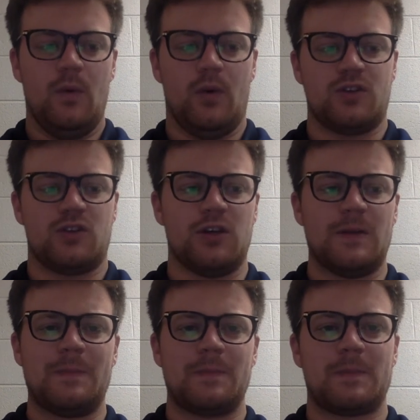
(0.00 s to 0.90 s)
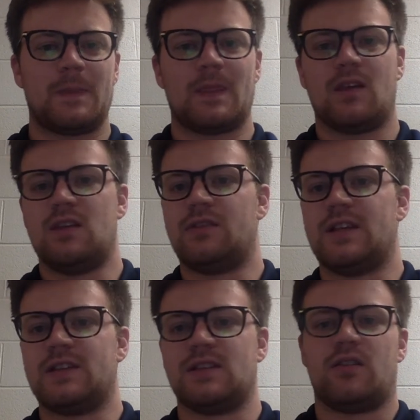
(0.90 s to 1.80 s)
which could
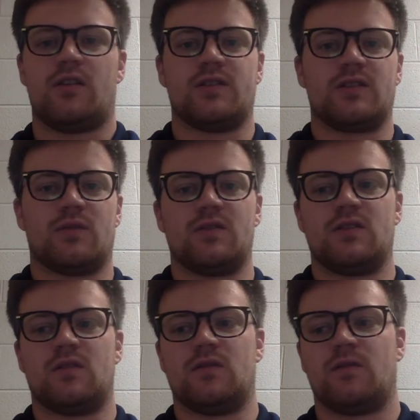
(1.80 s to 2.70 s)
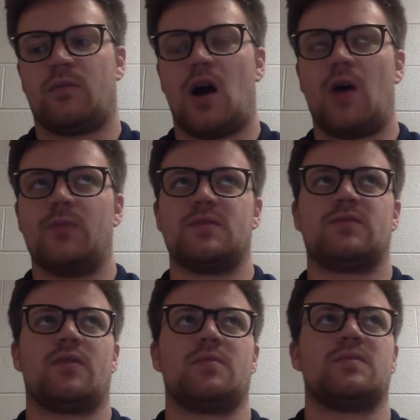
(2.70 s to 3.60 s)
elicit all sorts of problems
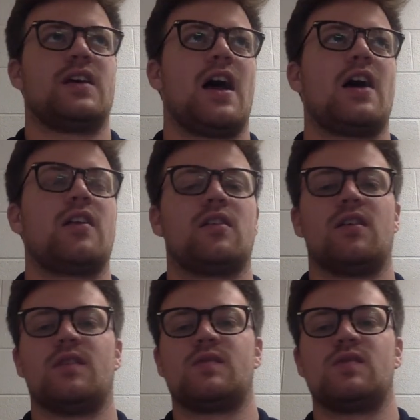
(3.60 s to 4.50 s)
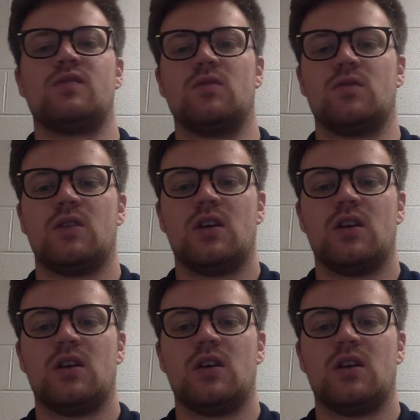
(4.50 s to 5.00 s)
from sciatica to